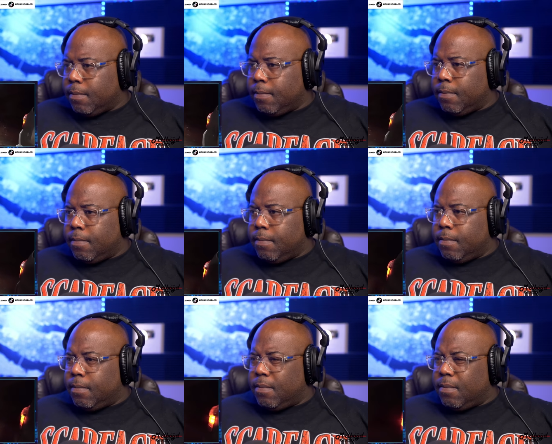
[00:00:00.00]

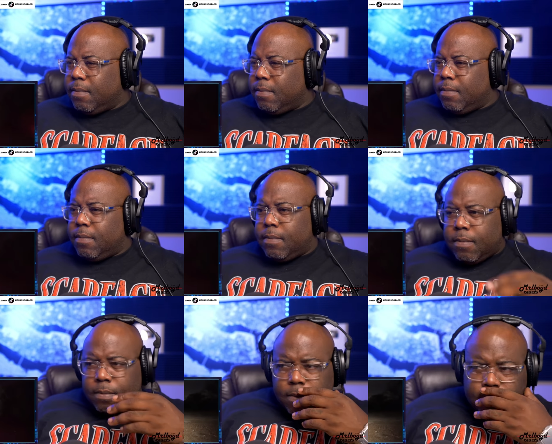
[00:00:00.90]

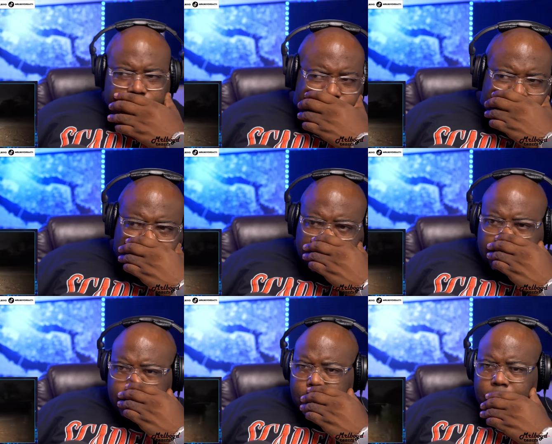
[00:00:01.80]

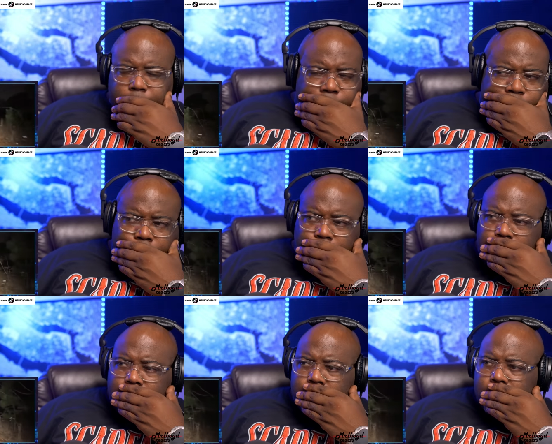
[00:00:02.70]

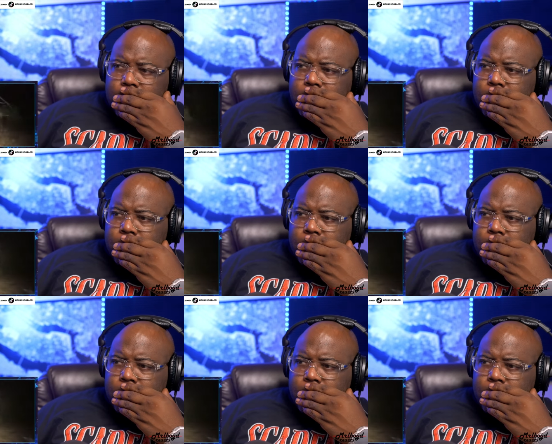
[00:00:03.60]
(silence)